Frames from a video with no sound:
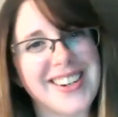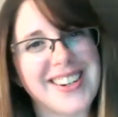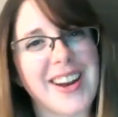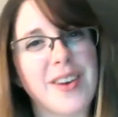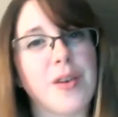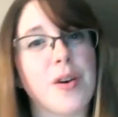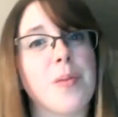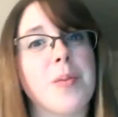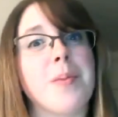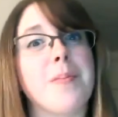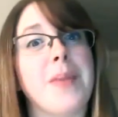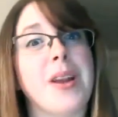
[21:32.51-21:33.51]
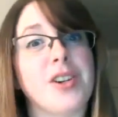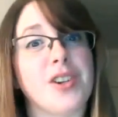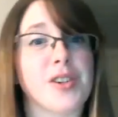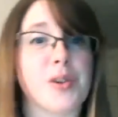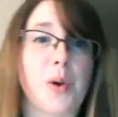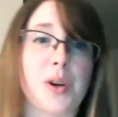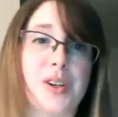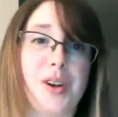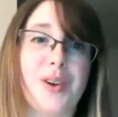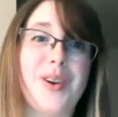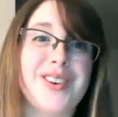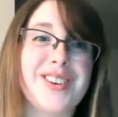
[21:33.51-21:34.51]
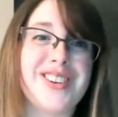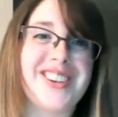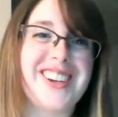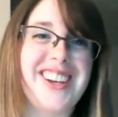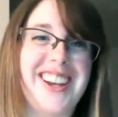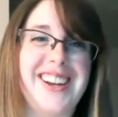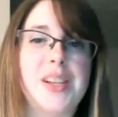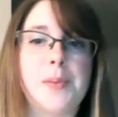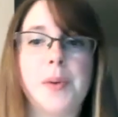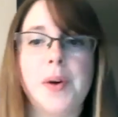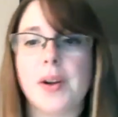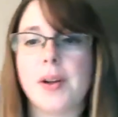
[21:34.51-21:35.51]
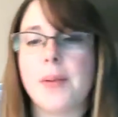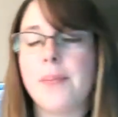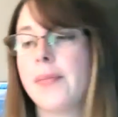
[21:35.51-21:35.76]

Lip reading: Daniel Goleman mentions quite a lot in his book.